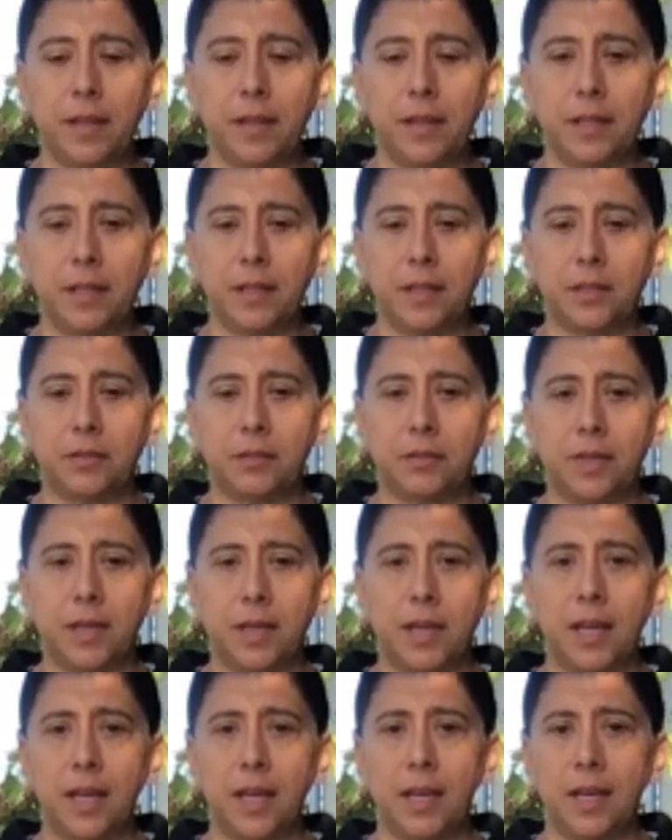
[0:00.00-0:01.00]
that
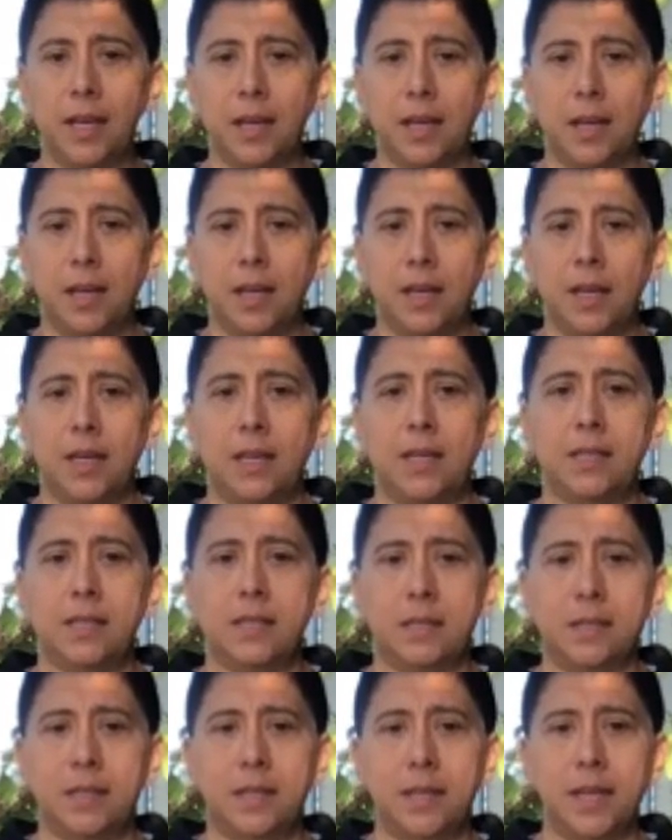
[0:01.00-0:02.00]
today is
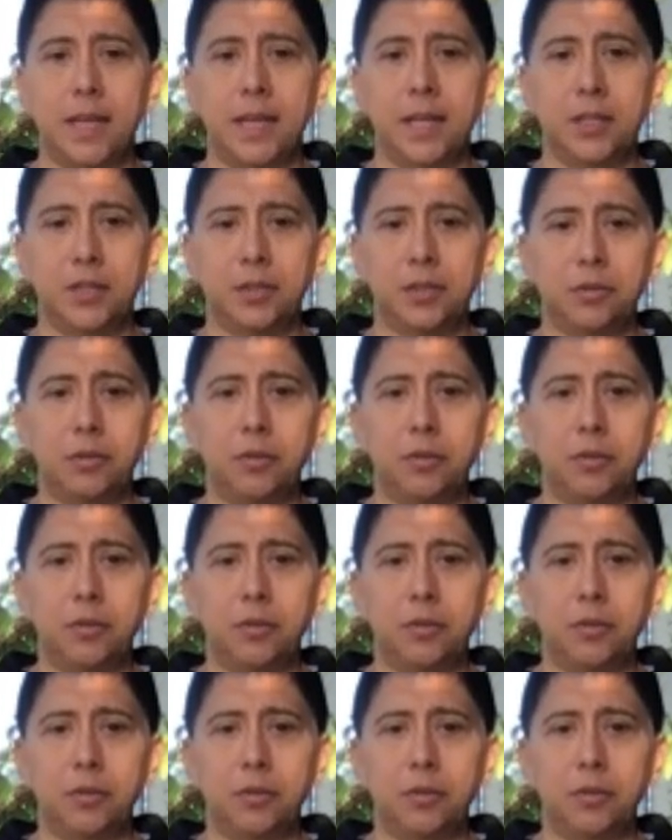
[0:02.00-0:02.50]
the day to